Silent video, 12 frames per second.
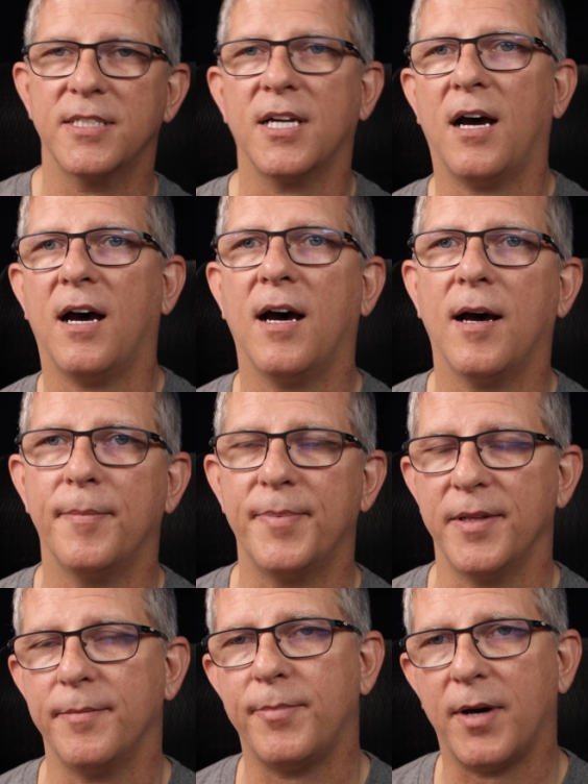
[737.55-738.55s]
top
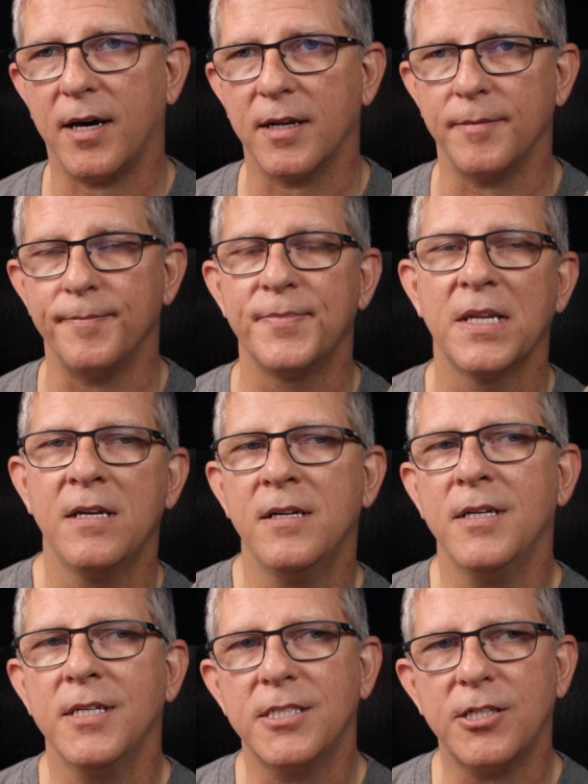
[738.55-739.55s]
and the bottom.
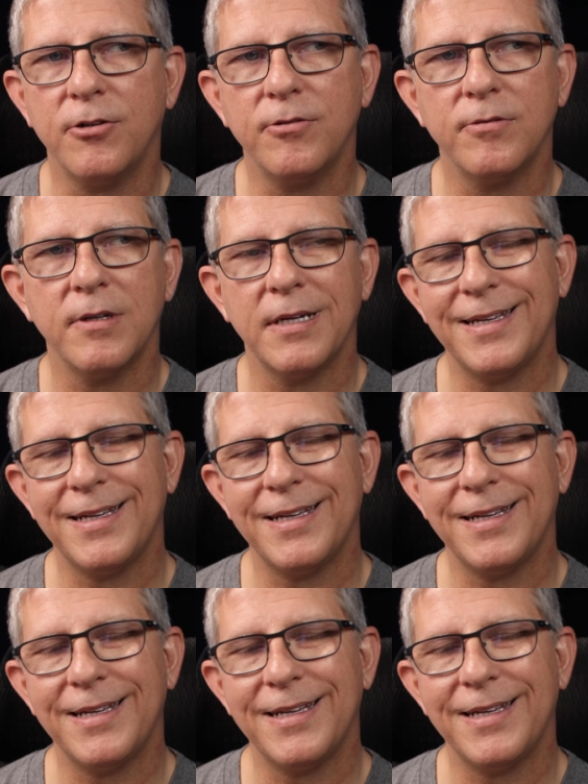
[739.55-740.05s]
So